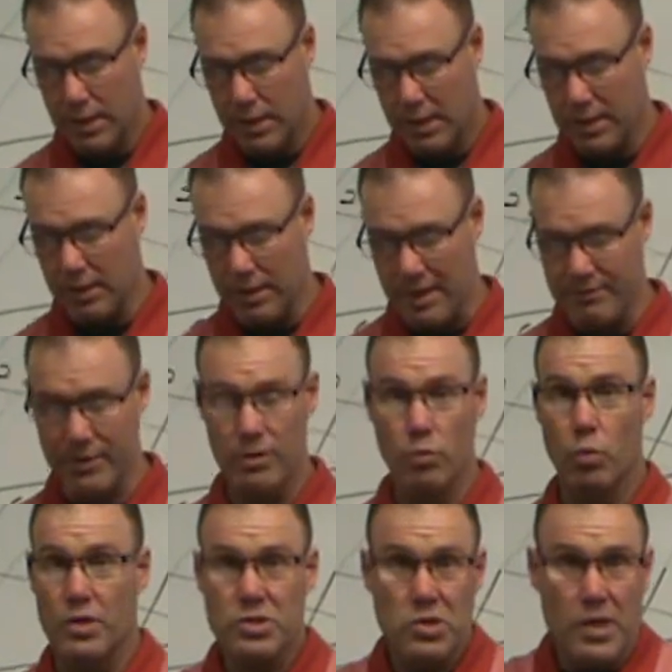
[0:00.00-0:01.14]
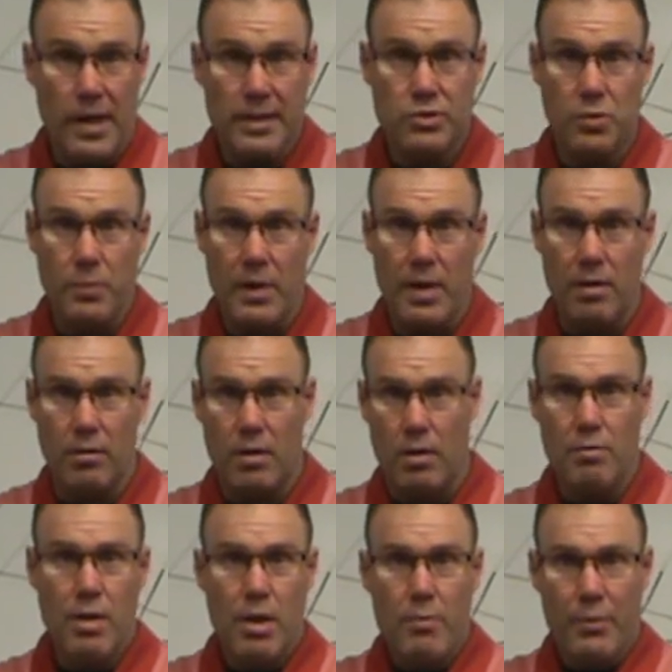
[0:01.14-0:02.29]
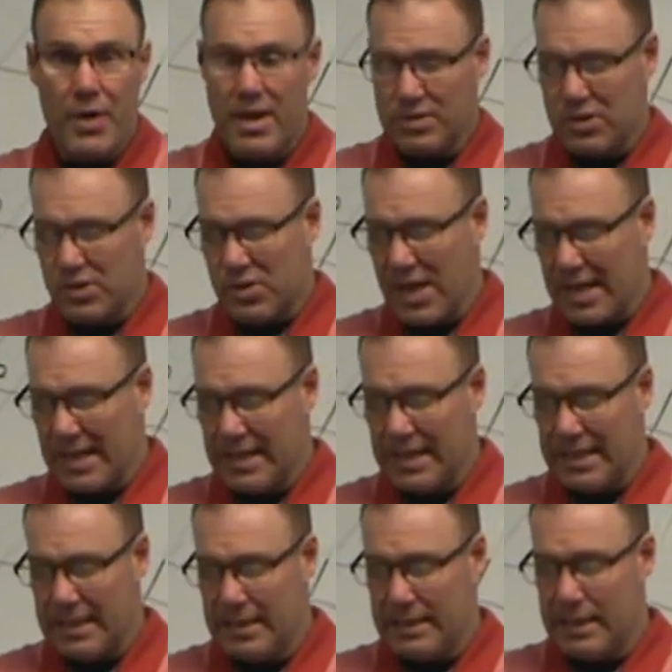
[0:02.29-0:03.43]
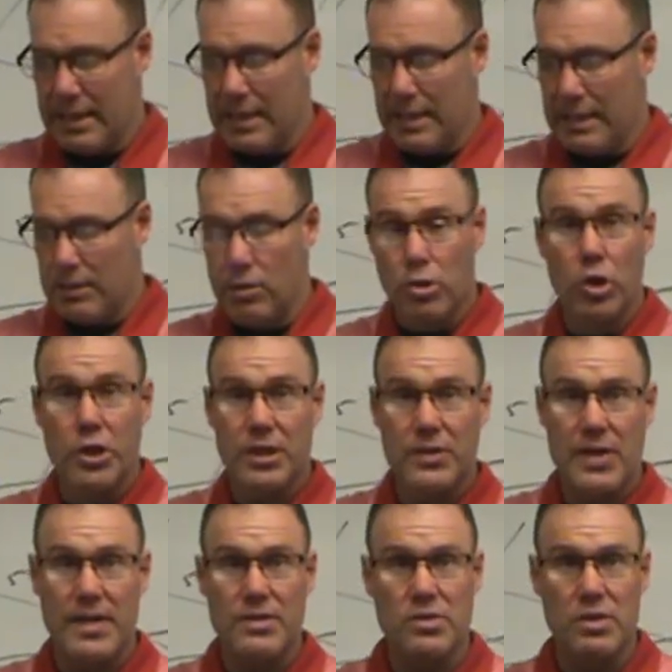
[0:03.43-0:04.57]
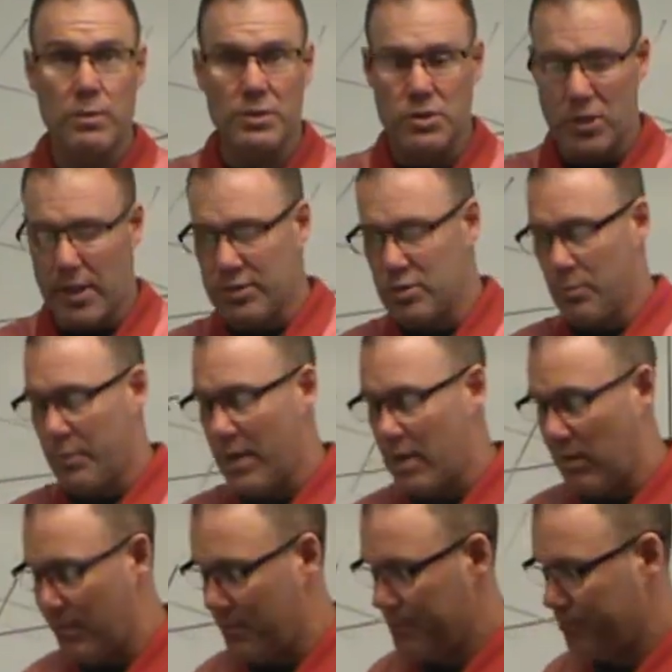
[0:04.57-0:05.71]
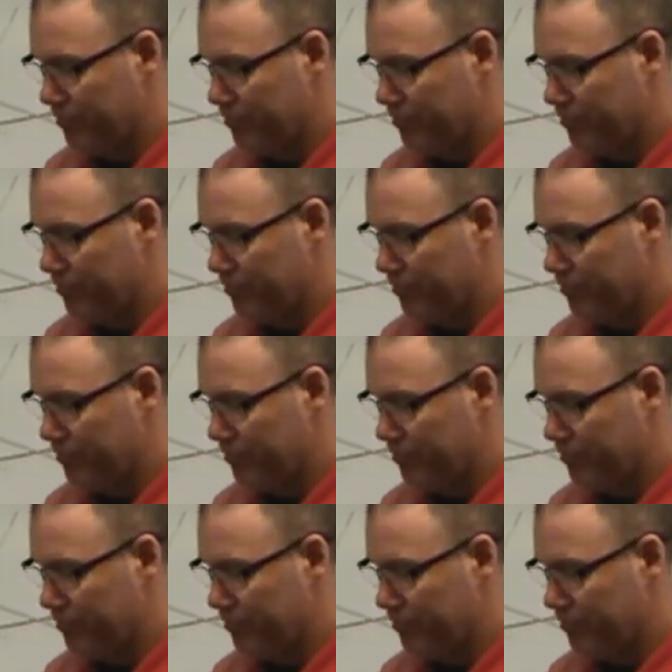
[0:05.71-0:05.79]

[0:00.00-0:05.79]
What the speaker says: In 11, which lines are parallel? Pause a second and look at that and see which lines are parallel.